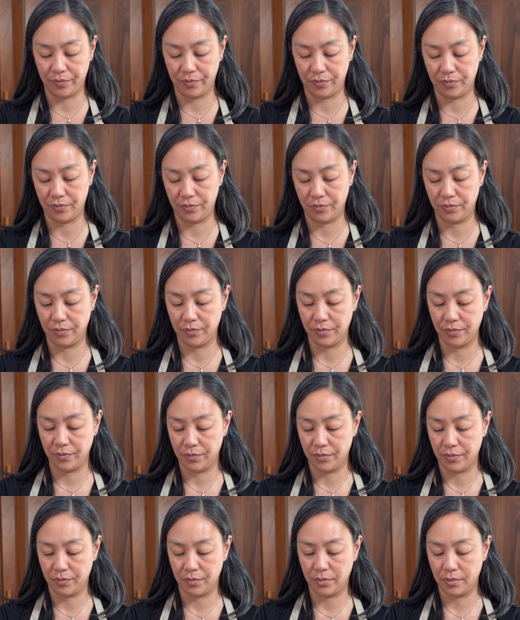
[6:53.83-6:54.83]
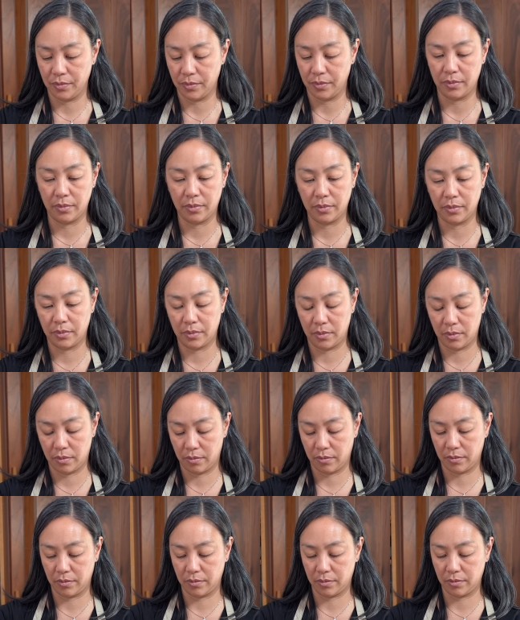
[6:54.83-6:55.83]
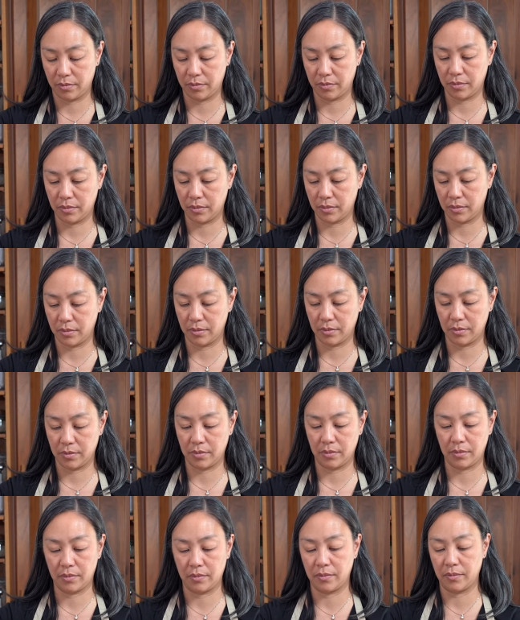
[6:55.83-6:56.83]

No one is speaking in this clip.